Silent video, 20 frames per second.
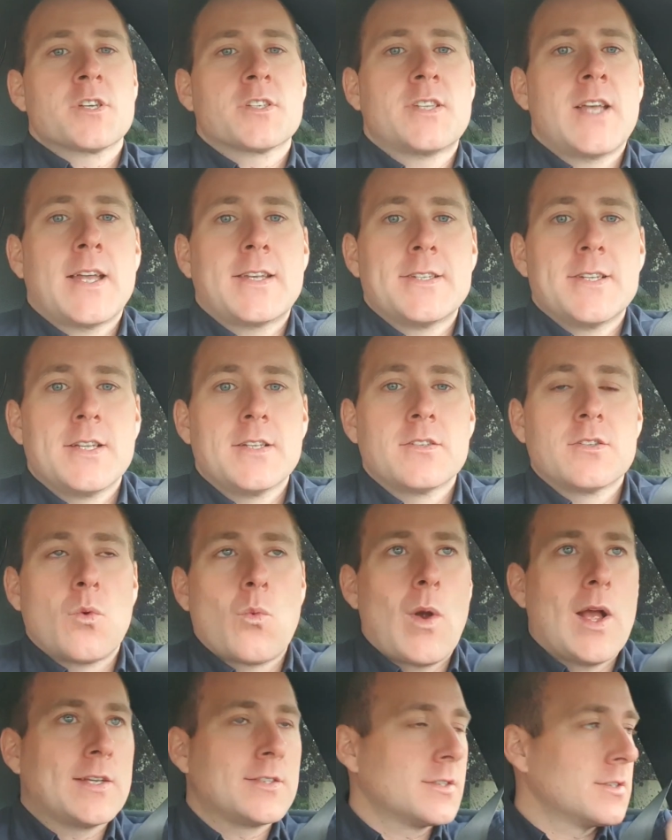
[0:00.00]
just heading into
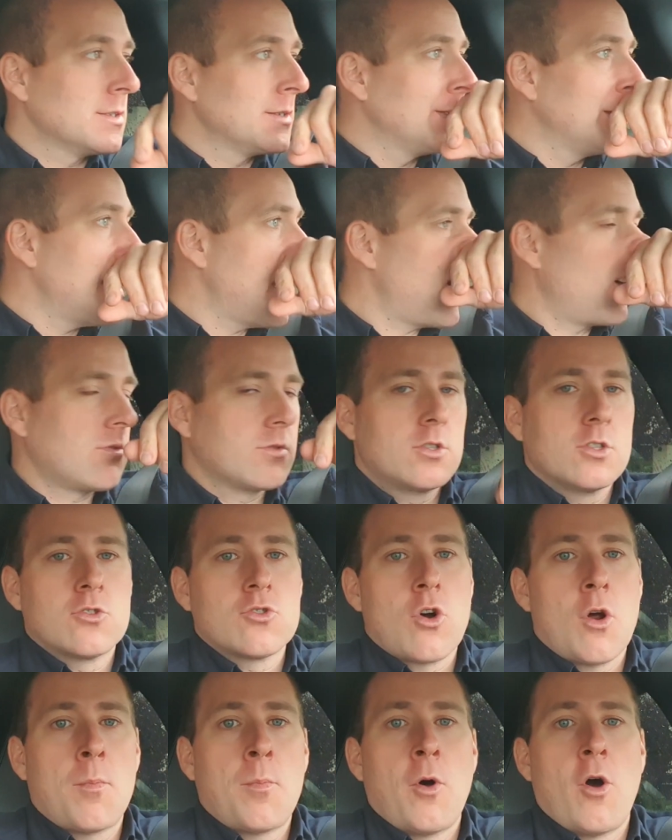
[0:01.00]
Weston now to
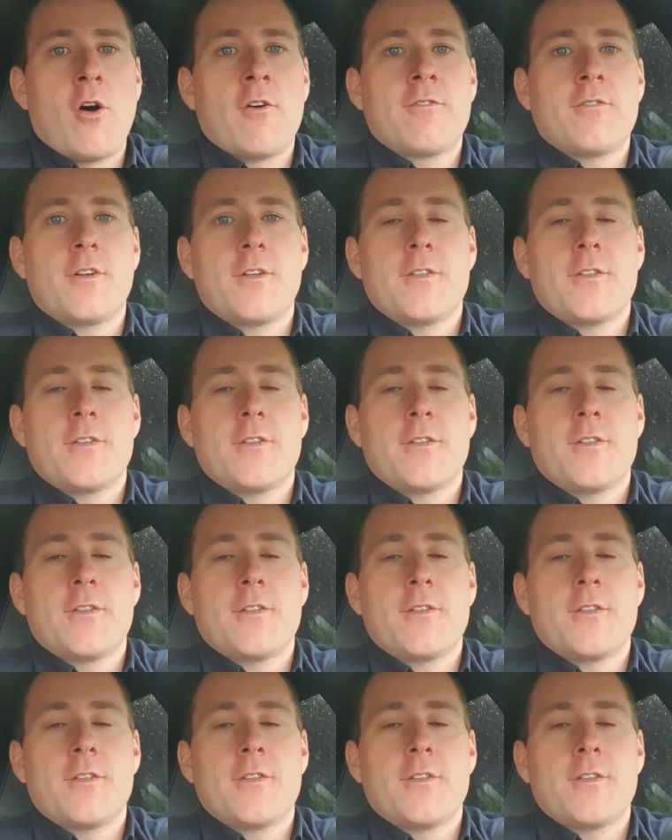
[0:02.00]
drop off